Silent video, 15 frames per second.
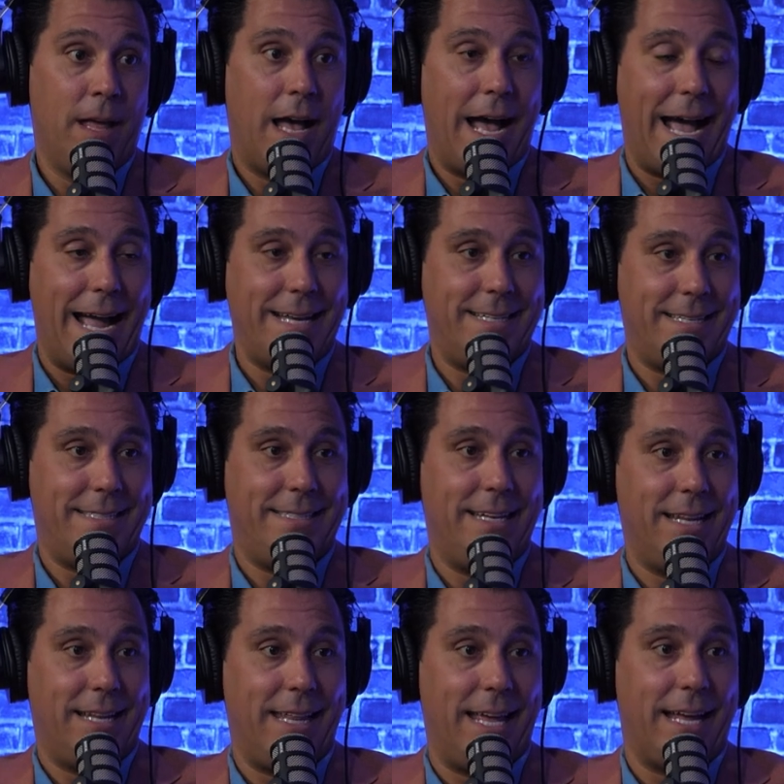I just
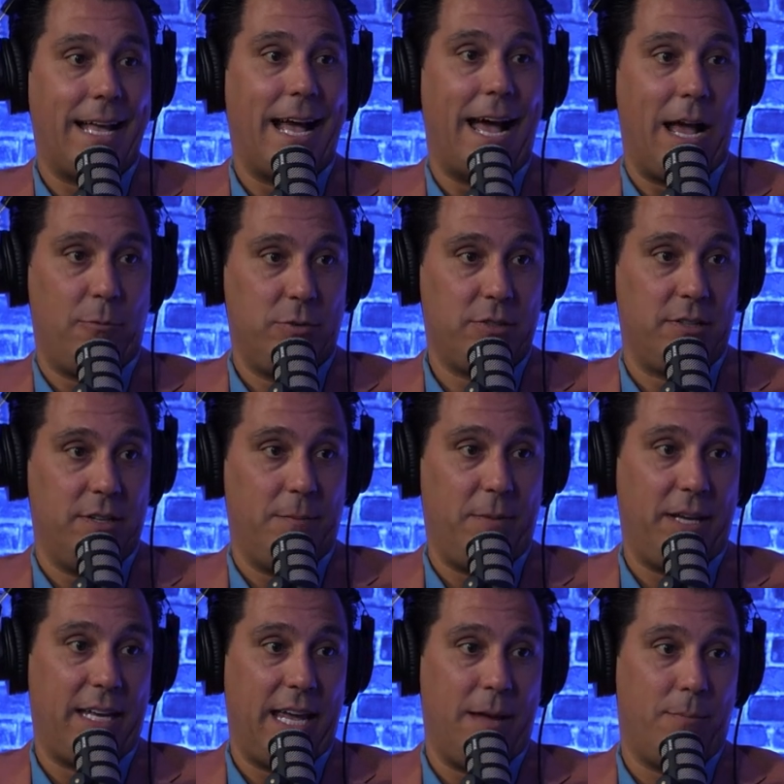didn't think I was going to
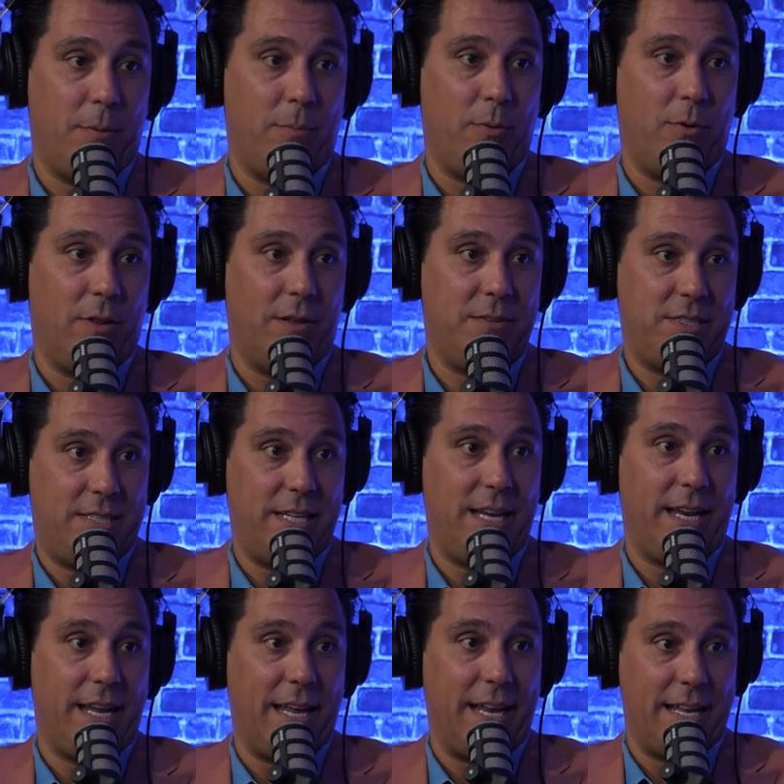be capable of
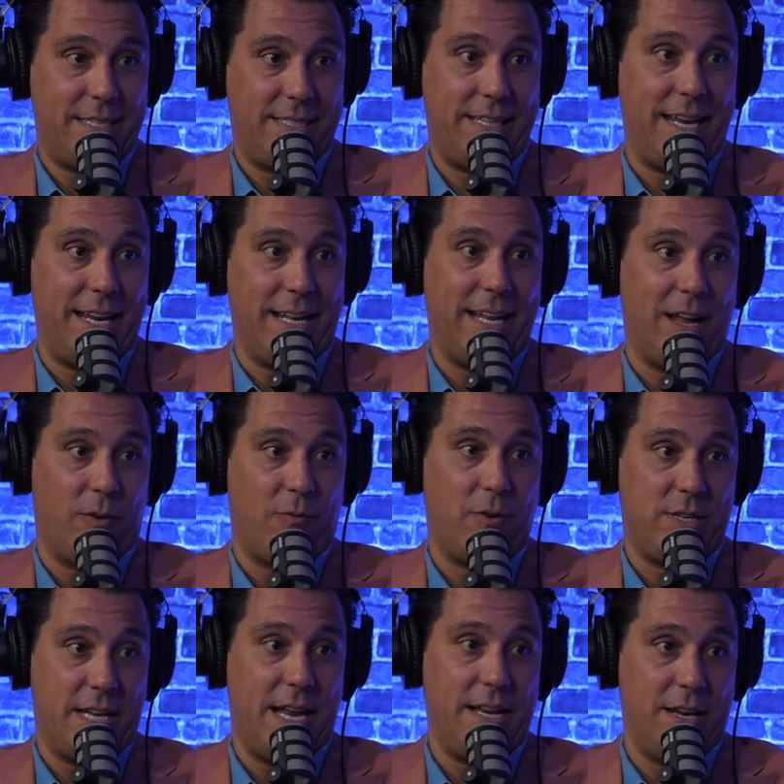sitting sitting there for
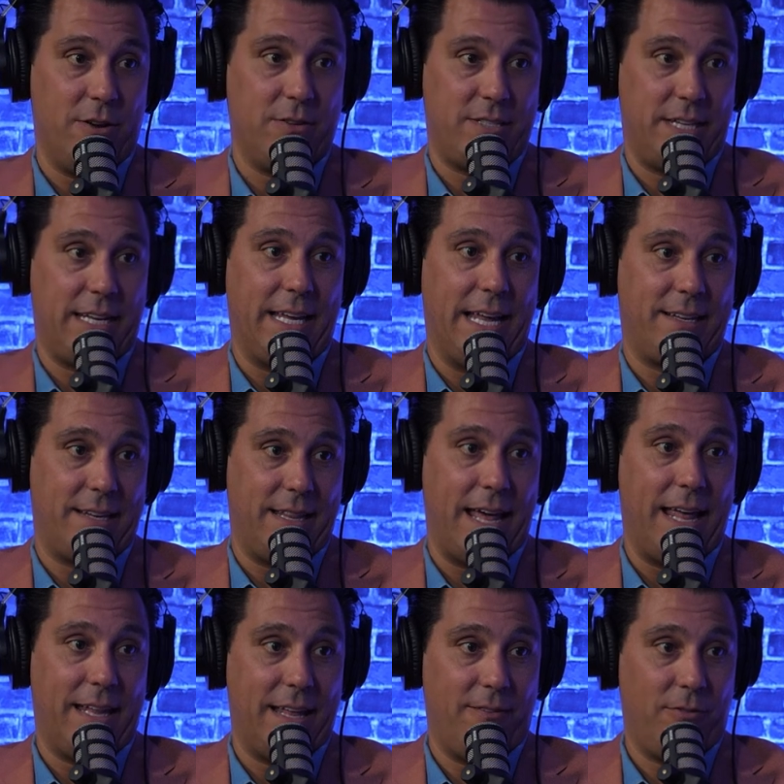10 years to get to
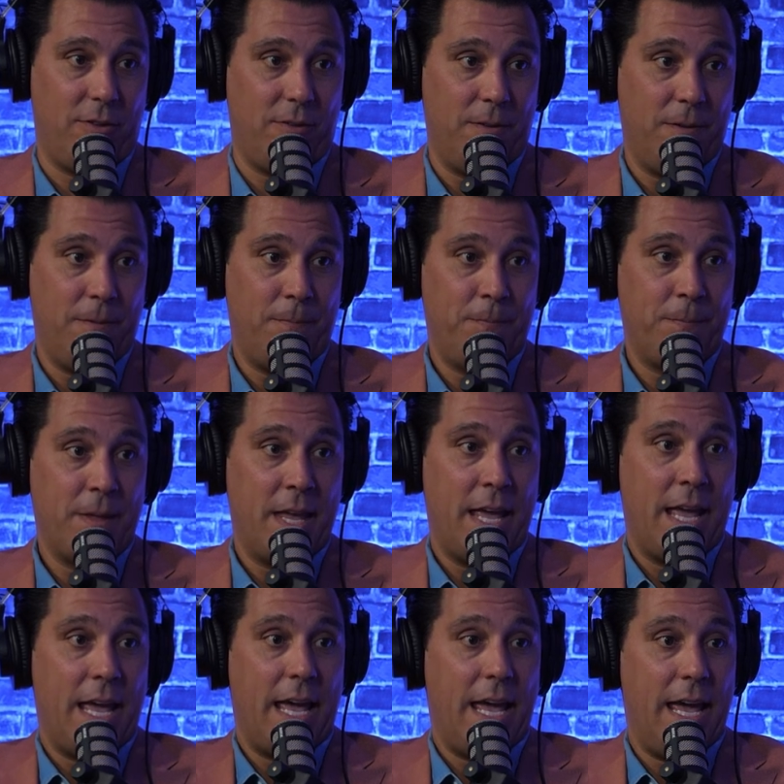that level.
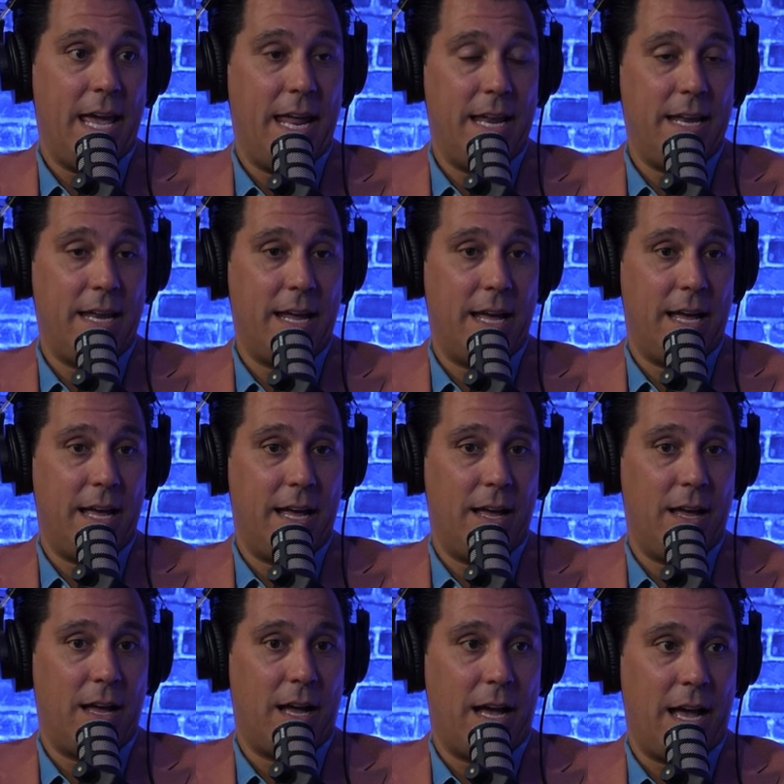And
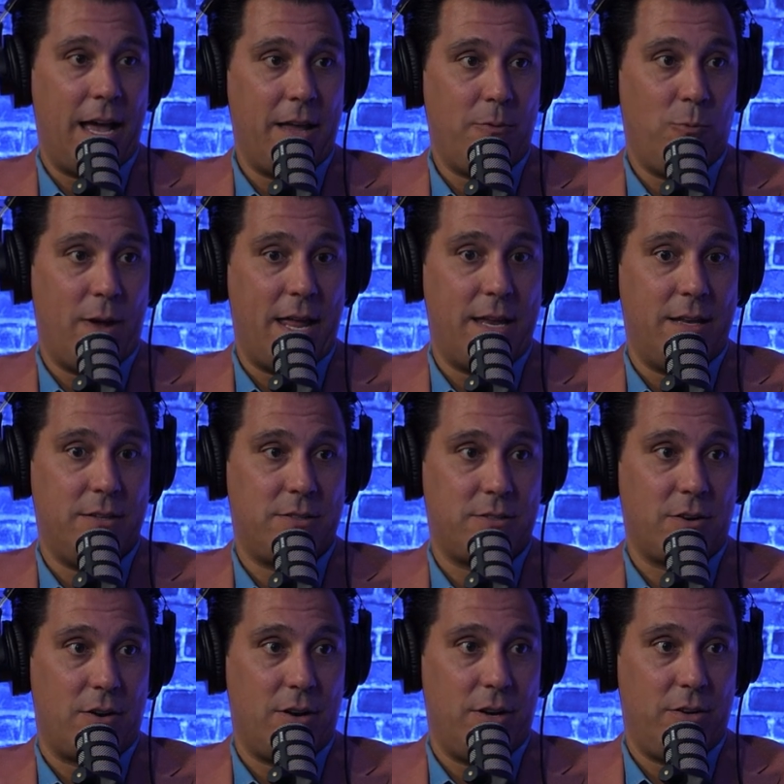uh, I went and
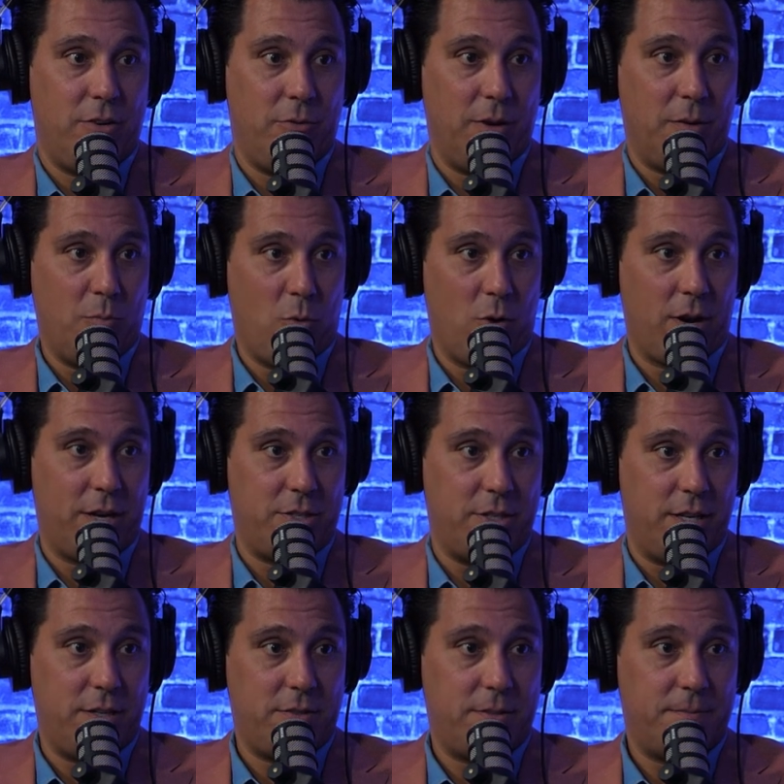started doing
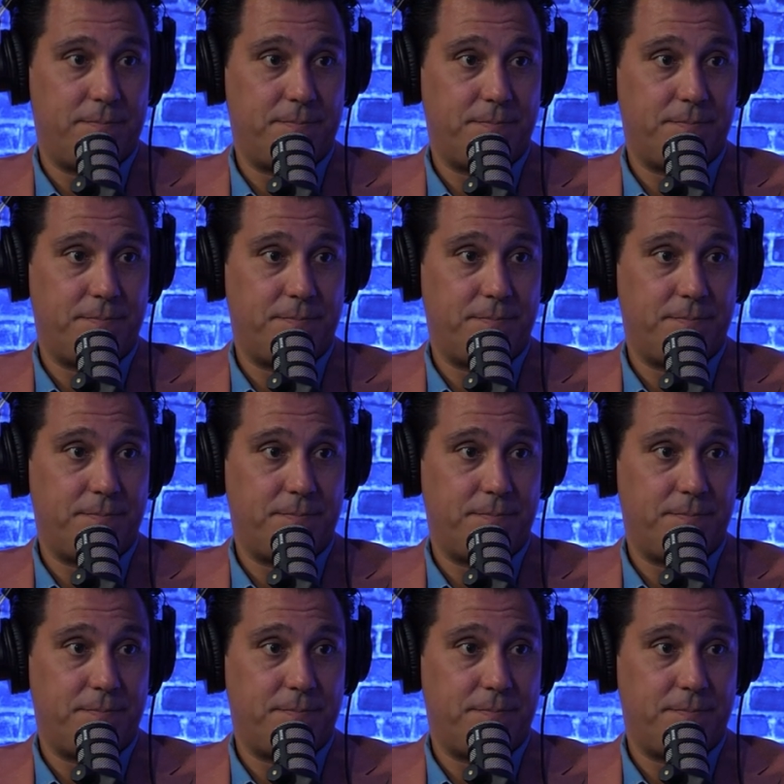mortgages.